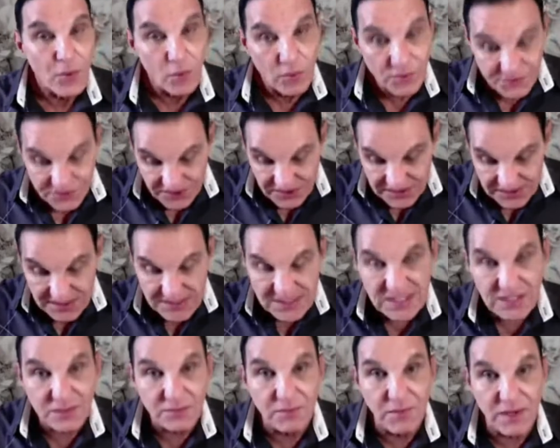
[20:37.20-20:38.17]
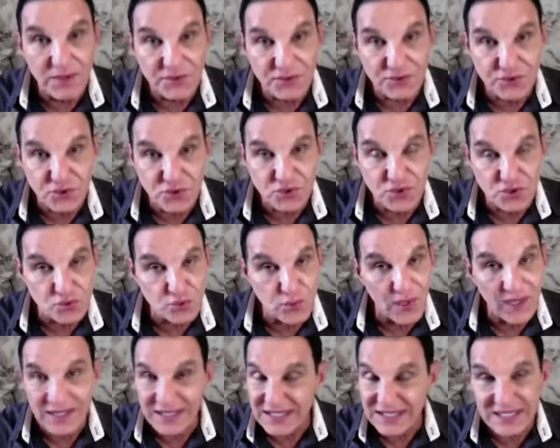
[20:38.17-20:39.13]
well, Jesus healed multitudes as
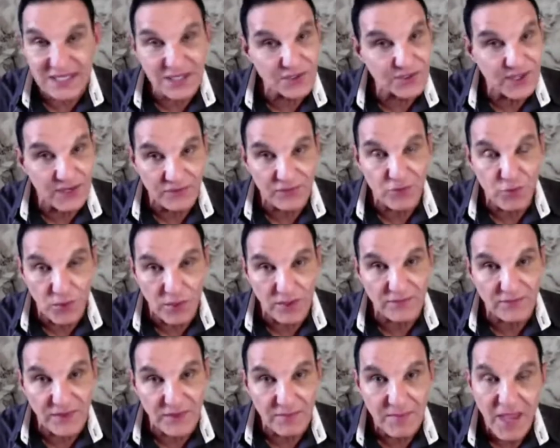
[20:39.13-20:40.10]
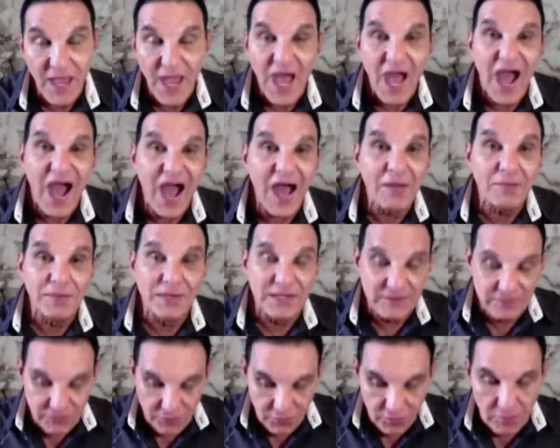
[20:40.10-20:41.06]
well. He healed every one of them. I
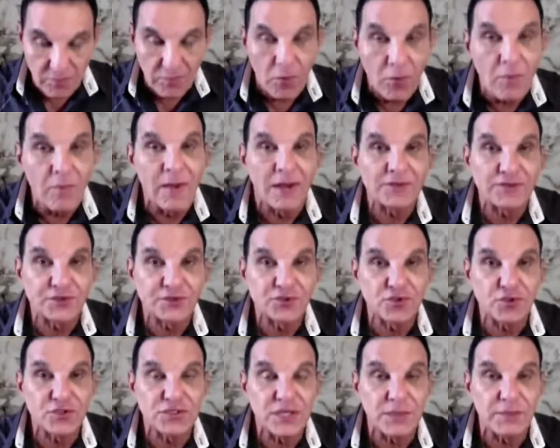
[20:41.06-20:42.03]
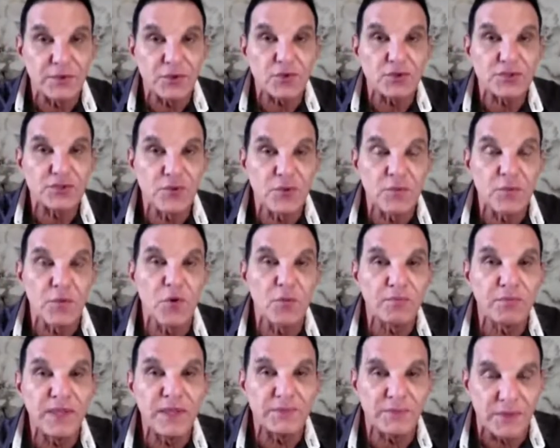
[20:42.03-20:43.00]
believe there were more multitudes here because there were
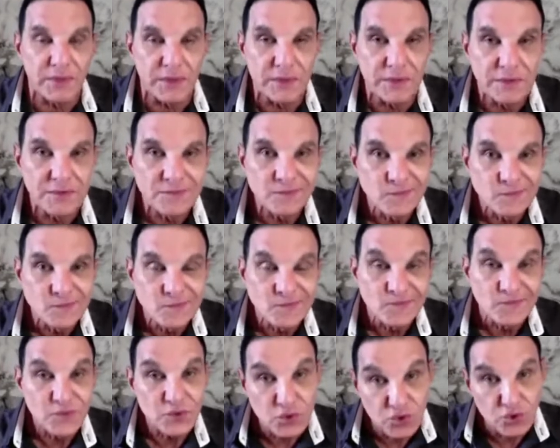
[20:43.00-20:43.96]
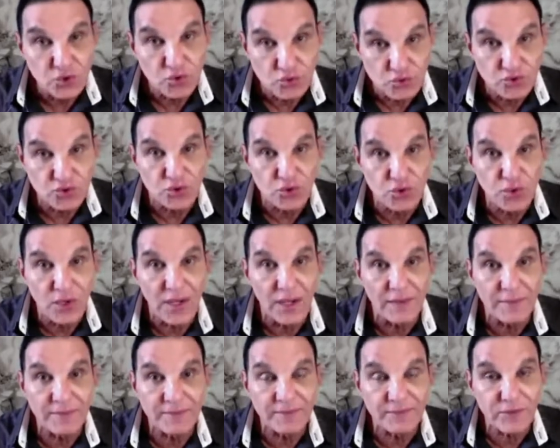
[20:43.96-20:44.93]
more people. To to
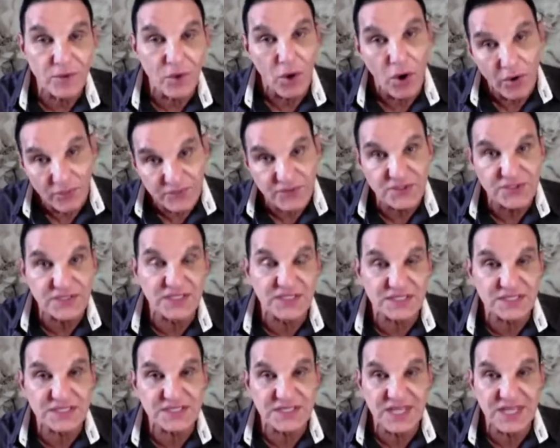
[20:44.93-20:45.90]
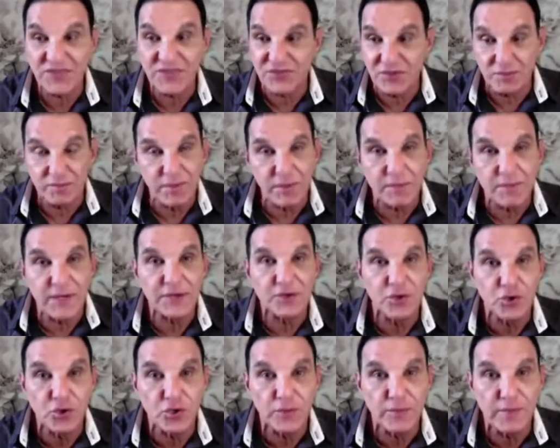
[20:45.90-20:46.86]
um, after Jesus' death, and people
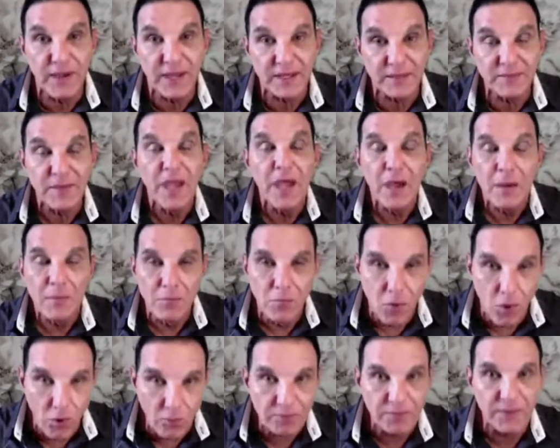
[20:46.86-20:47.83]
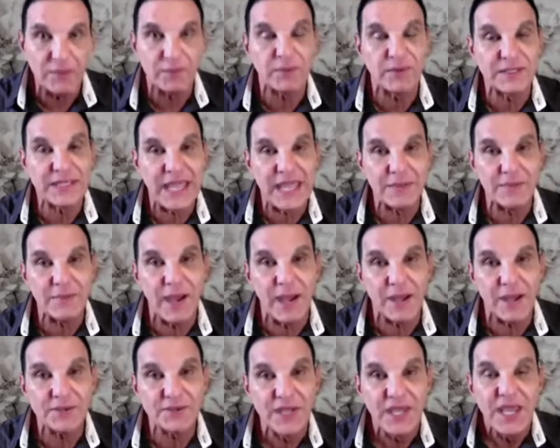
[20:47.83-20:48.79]
had heard about him, more people came
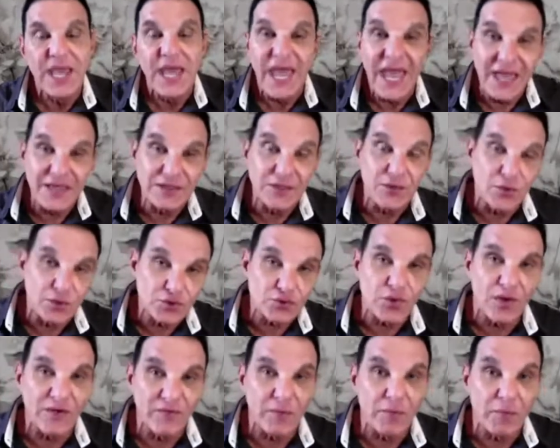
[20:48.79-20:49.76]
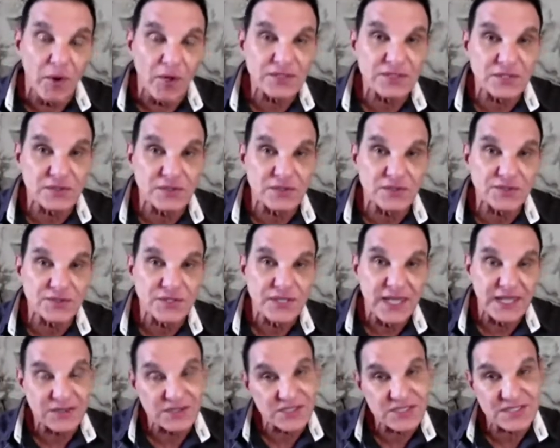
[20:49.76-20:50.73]
out, and there were twelve apostles
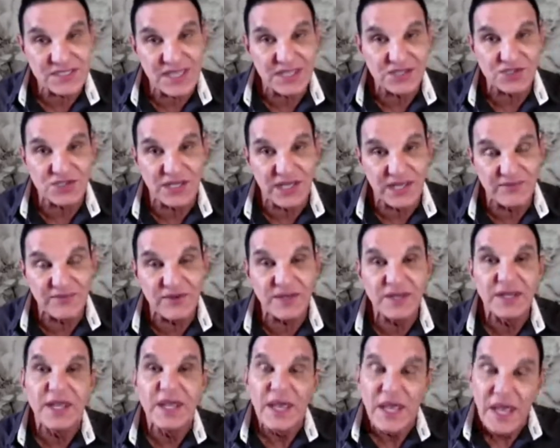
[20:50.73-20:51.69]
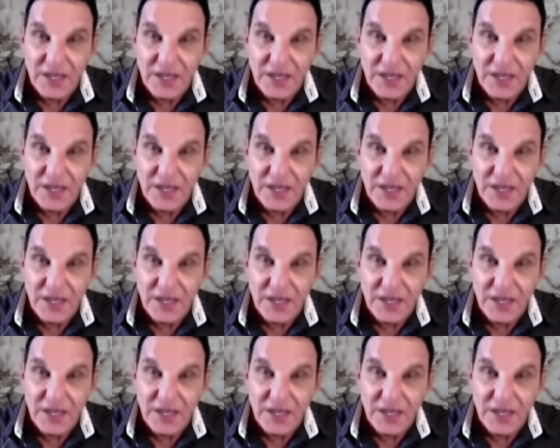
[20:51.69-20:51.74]
at this stage, eleven,